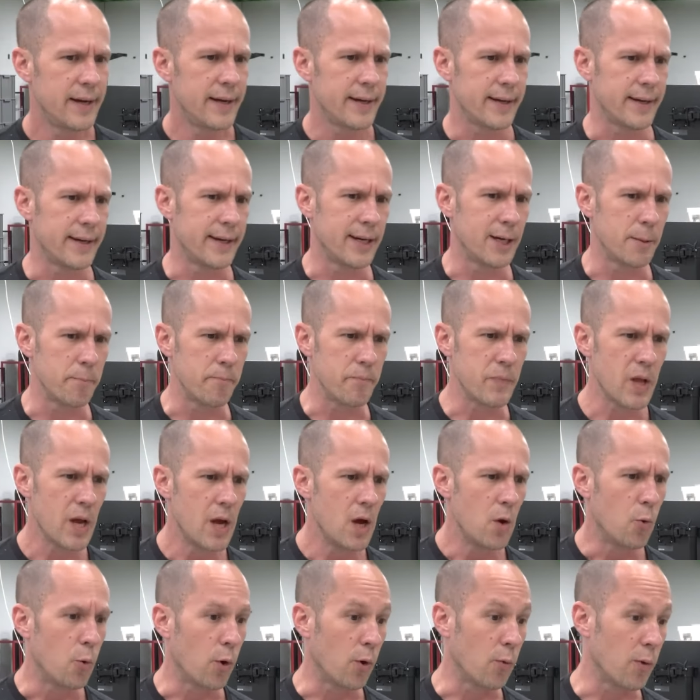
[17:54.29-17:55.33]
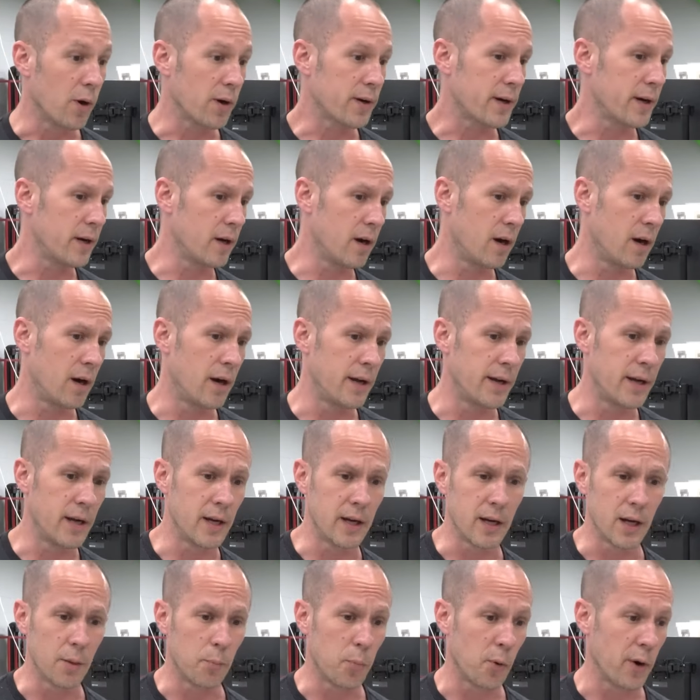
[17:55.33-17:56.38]
Um, we're working on
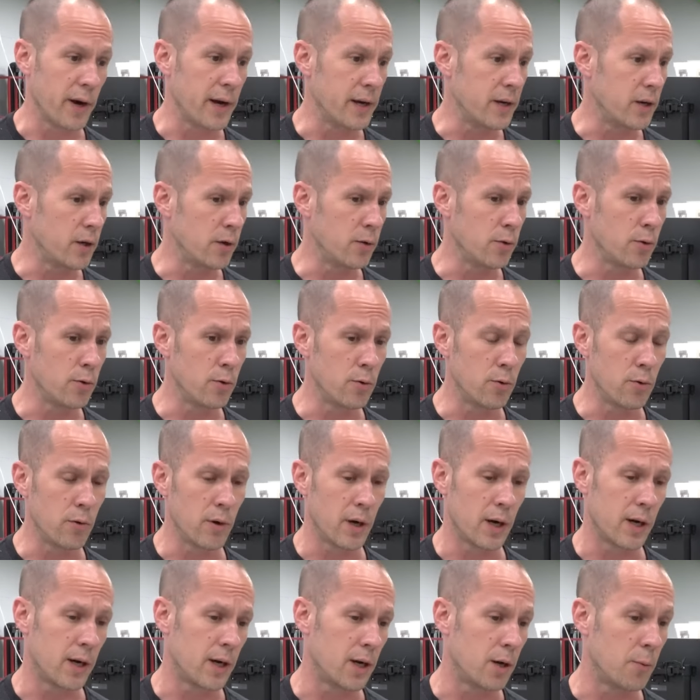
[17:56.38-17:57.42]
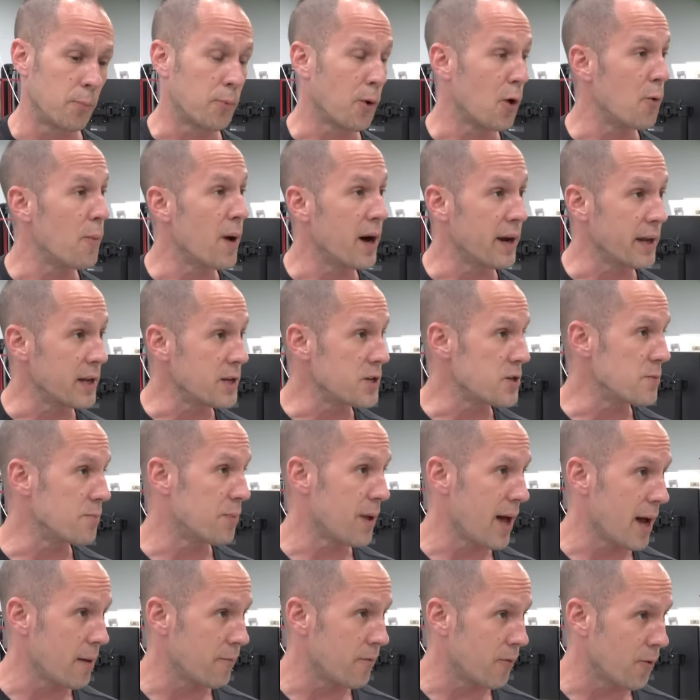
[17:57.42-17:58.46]
a, a brand new uh, ProMod engine
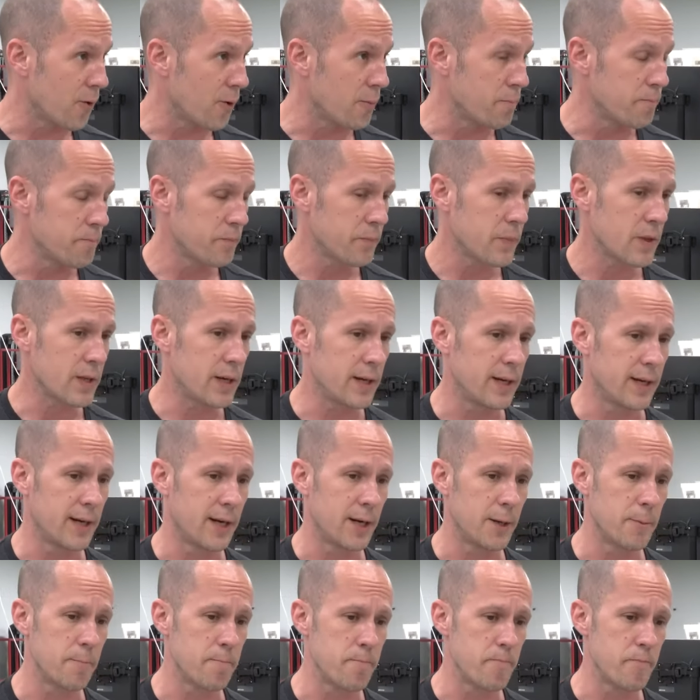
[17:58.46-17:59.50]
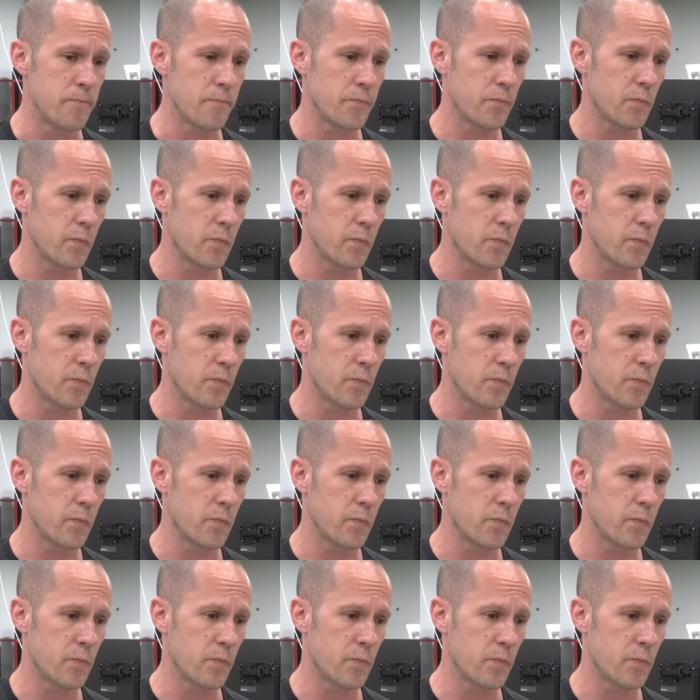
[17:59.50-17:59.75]
platform um,